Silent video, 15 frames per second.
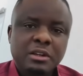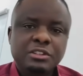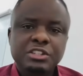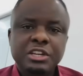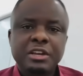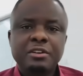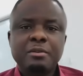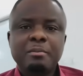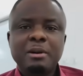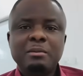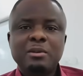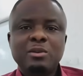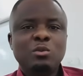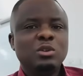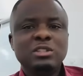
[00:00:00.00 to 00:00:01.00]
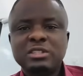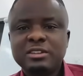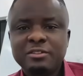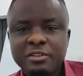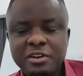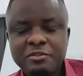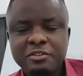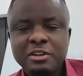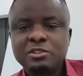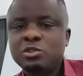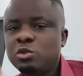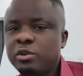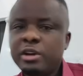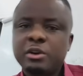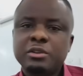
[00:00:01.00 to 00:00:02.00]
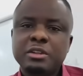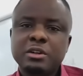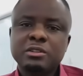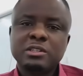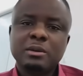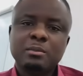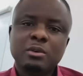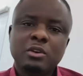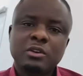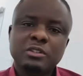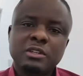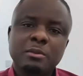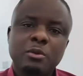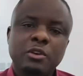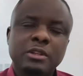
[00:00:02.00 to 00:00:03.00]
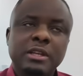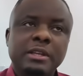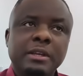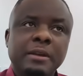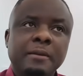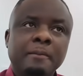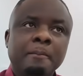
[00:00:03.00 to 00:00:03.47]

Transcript: Chicken Republic, which is a very funny story. I'll tell some other day.